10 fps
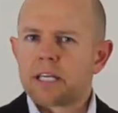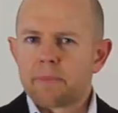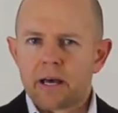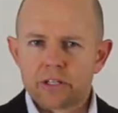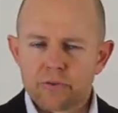
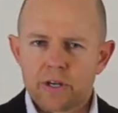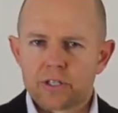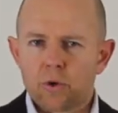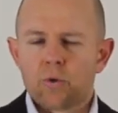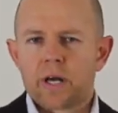email
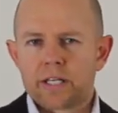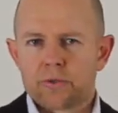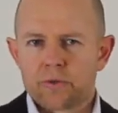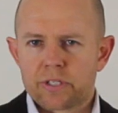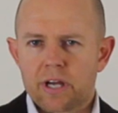address, all that
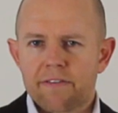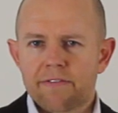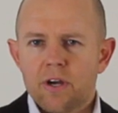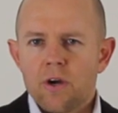sort of stuff.